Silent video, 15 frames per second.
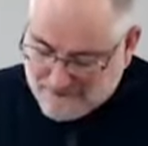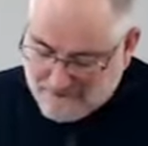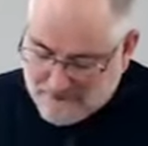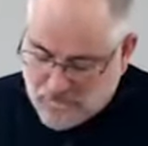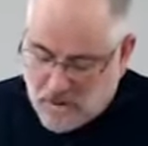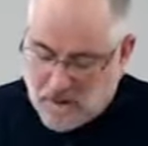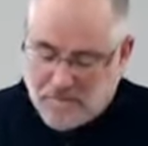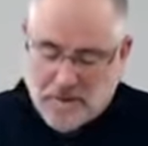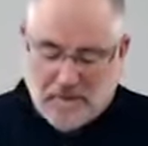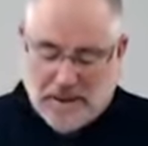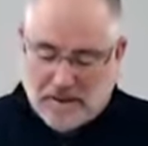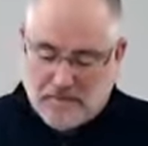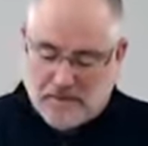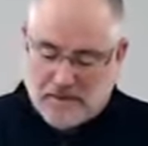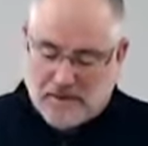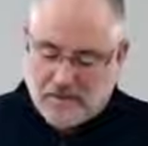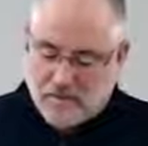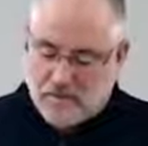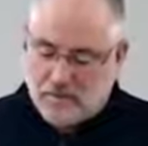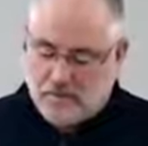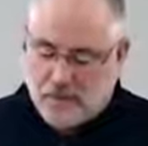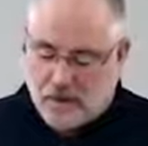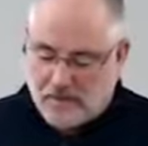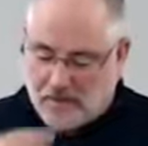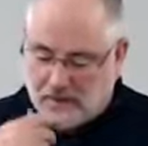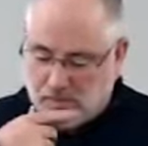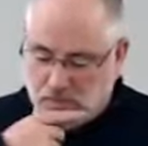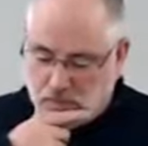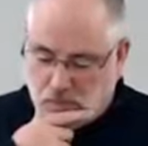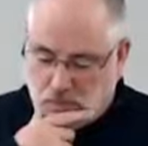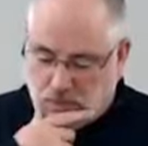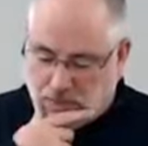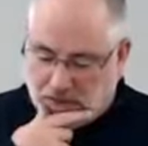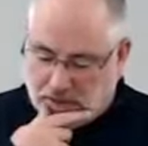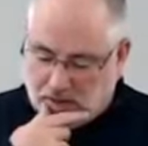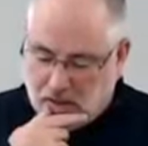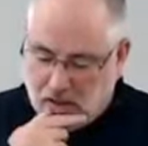Let me go back. Let me talk about one thing.